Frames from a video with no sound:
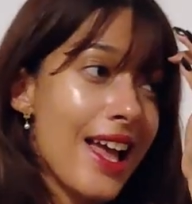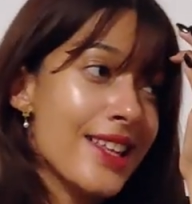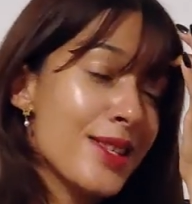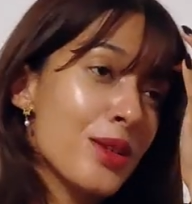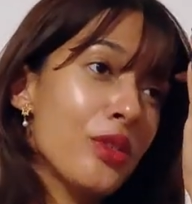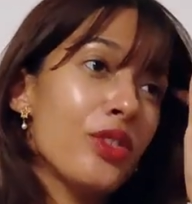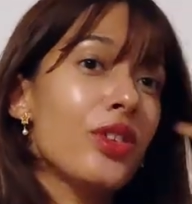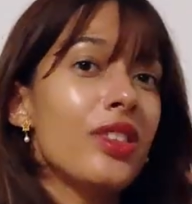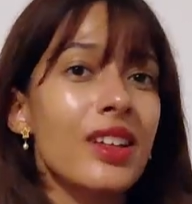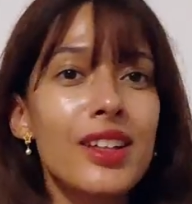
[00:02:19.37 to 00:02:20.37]
And so if
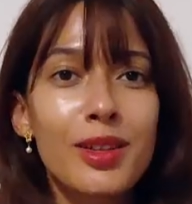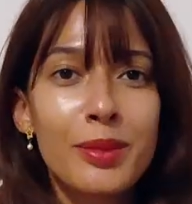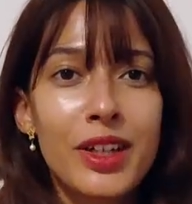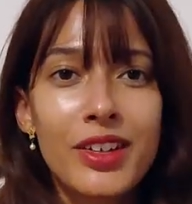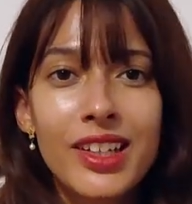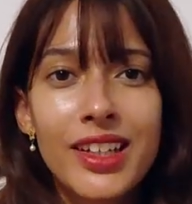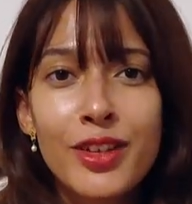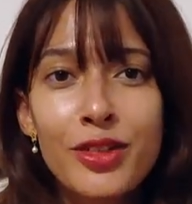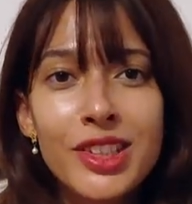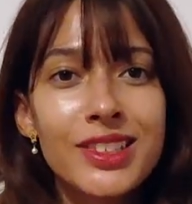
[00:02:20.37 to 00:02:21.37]
you think about it,
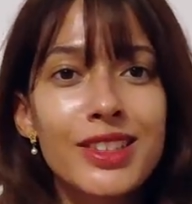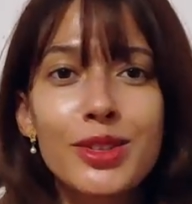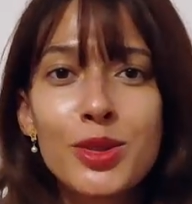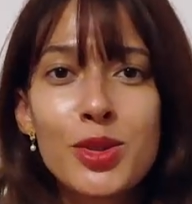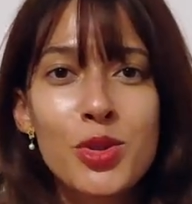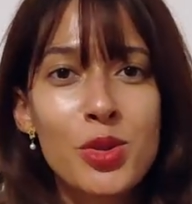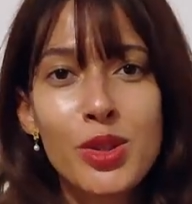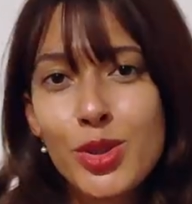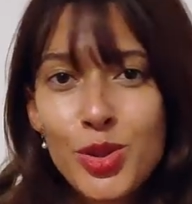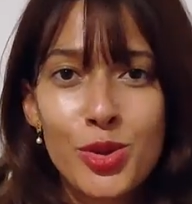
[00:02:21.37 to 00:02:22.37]
every single
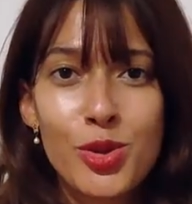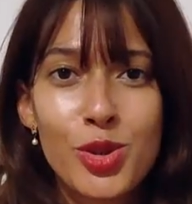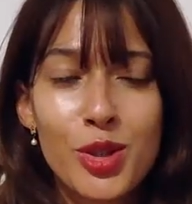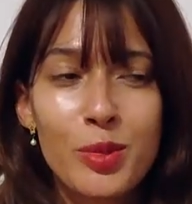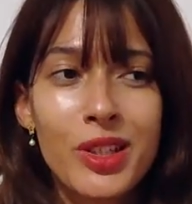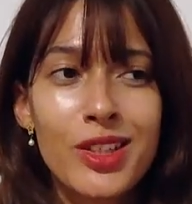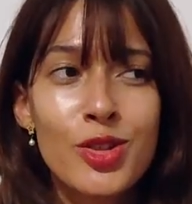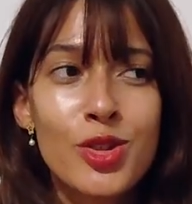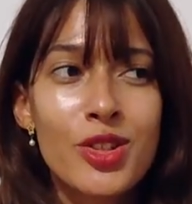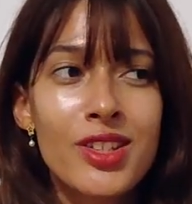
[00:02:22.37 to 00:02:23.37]
situationship
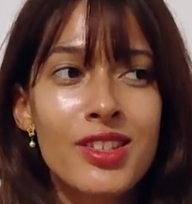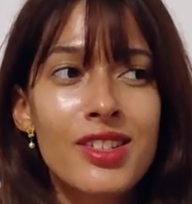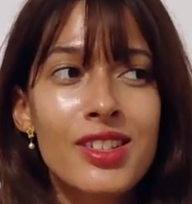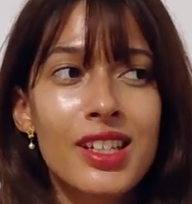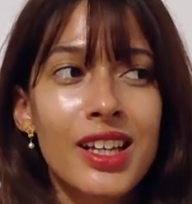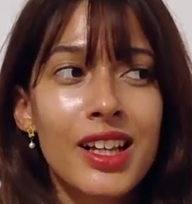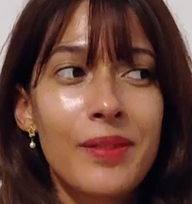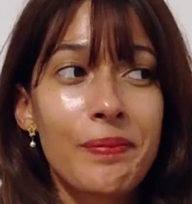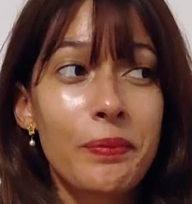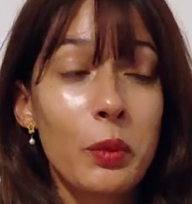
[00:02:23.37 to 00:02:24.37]
is just,
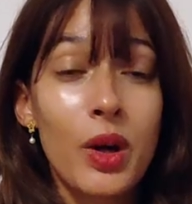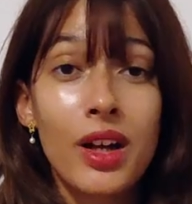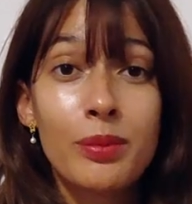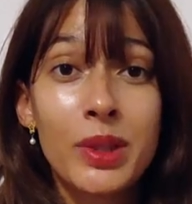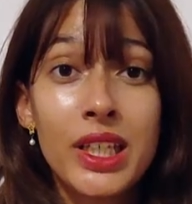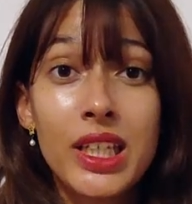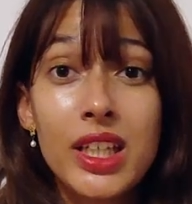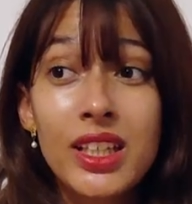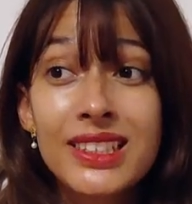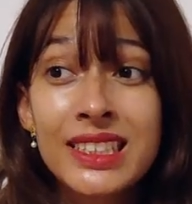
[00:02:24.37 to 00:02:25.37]
well,
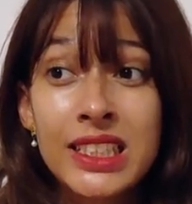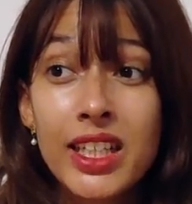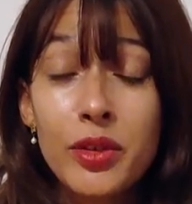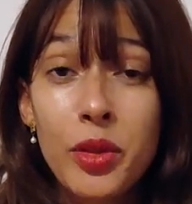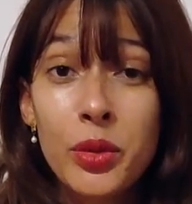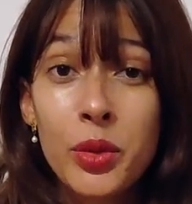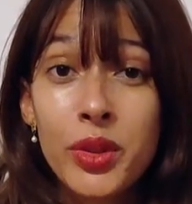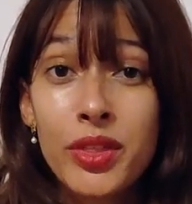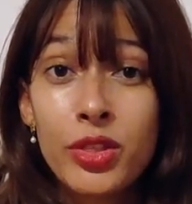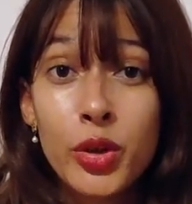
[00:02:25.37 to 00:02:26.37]
being seen
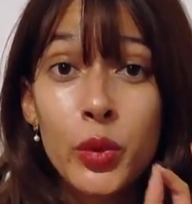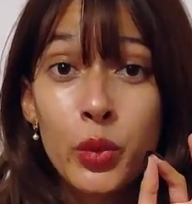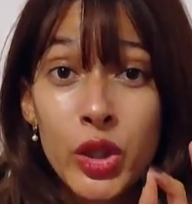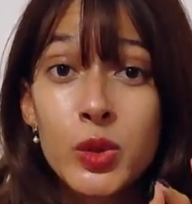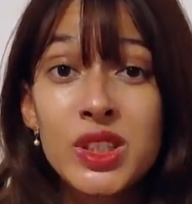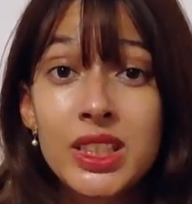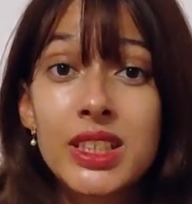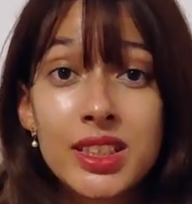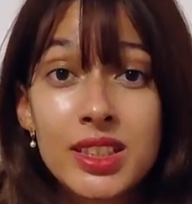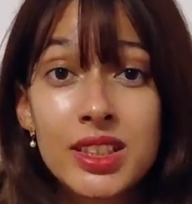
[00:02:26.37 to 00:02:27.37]
through the
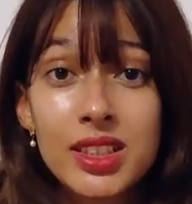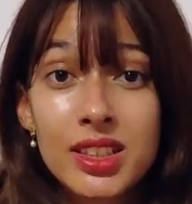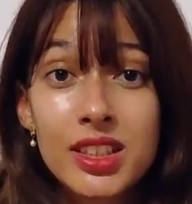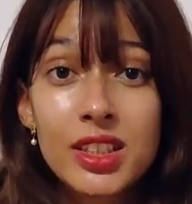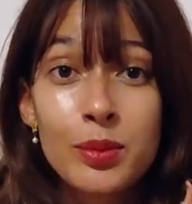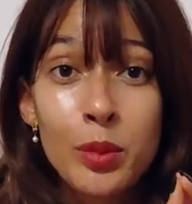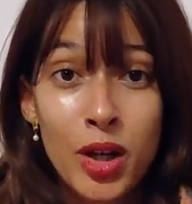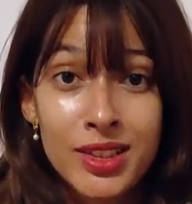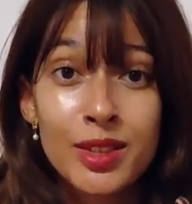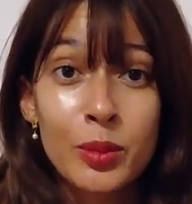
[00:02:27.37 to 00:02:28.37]
rosiest
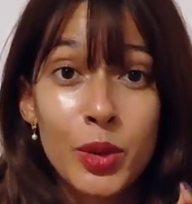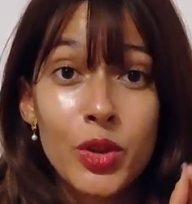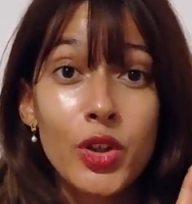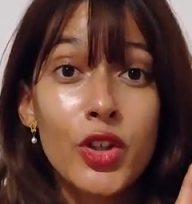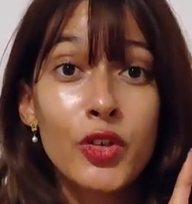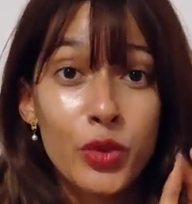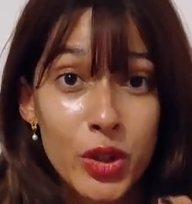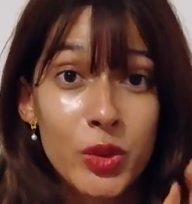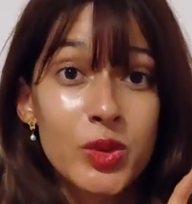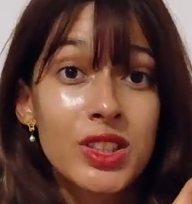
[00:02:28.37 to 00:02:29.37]
possible of
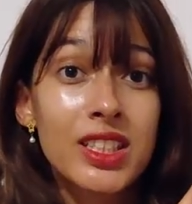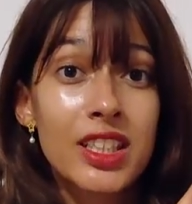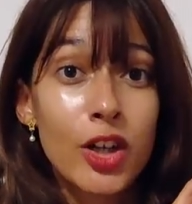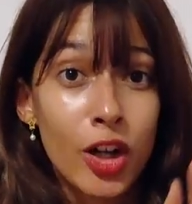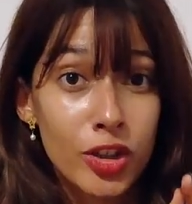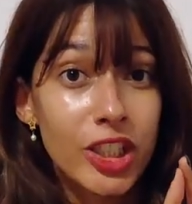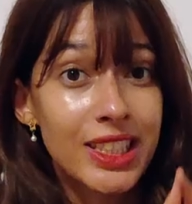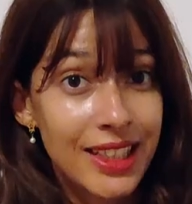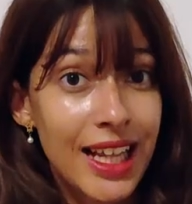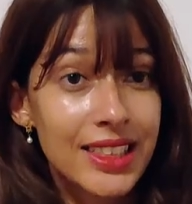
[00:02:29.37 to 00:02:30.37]

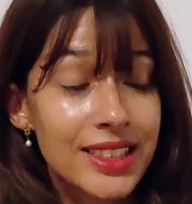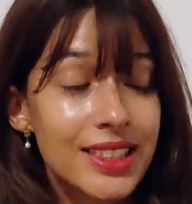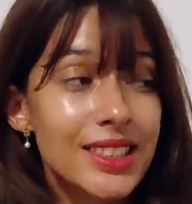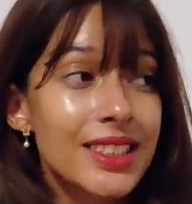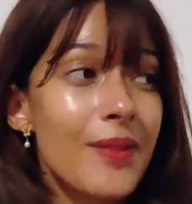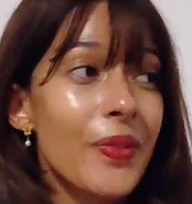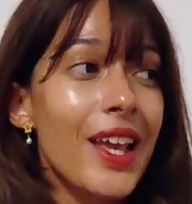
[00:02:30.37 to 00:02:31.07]
rose-colored glasses.